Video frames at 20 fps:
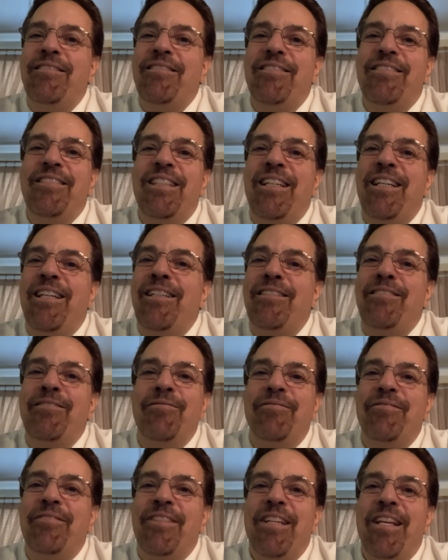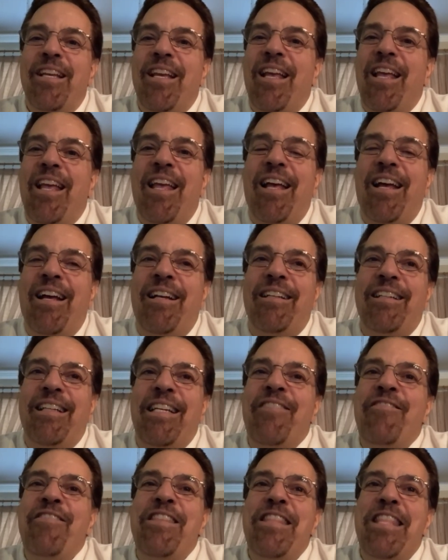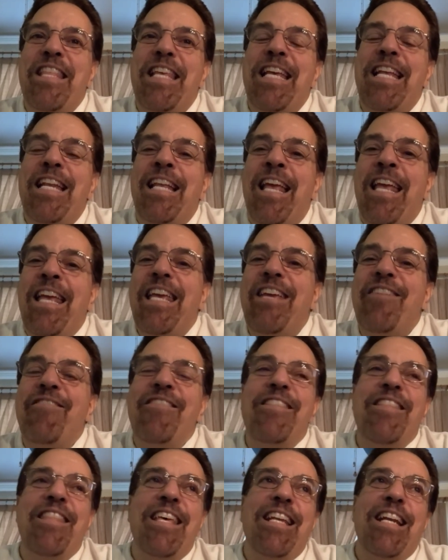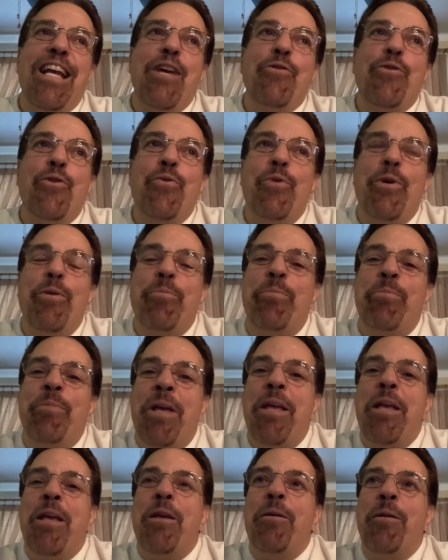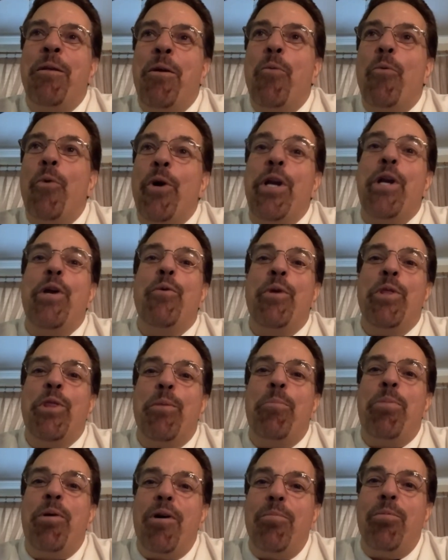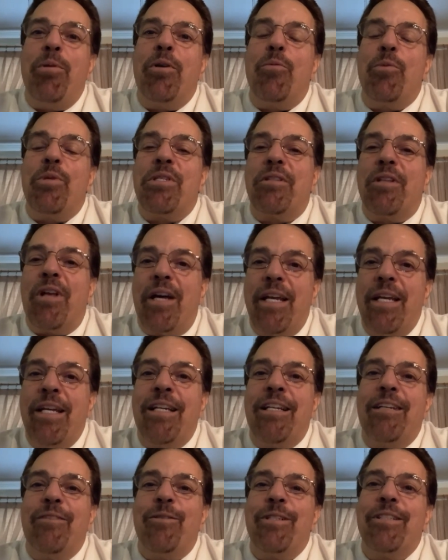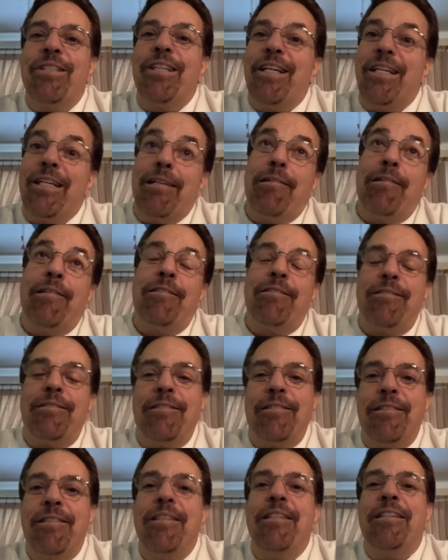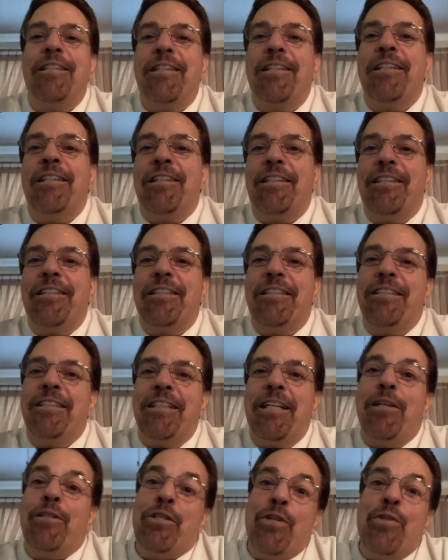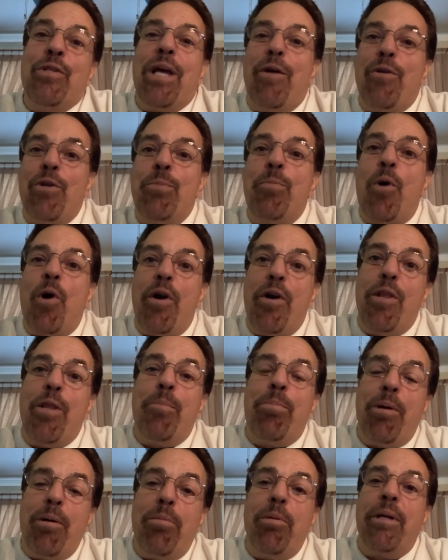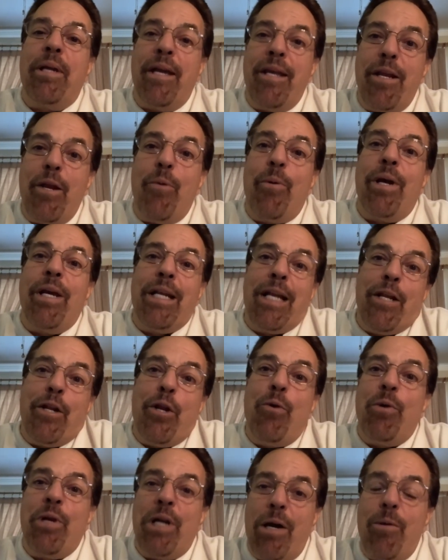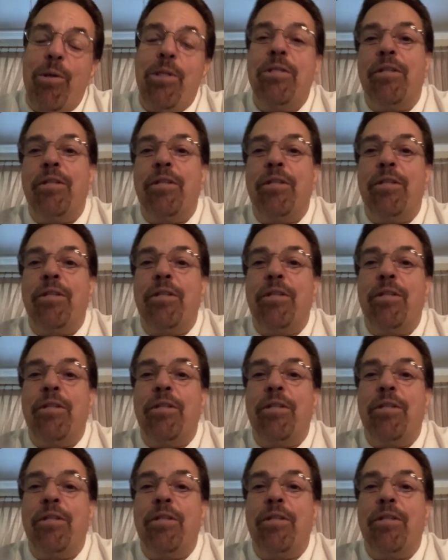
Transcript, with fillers: no. Uh, even then, even then I knew what working with the public was like. It was yeah. like, oh, yeah, since I was part of the public anyway, and I know what I was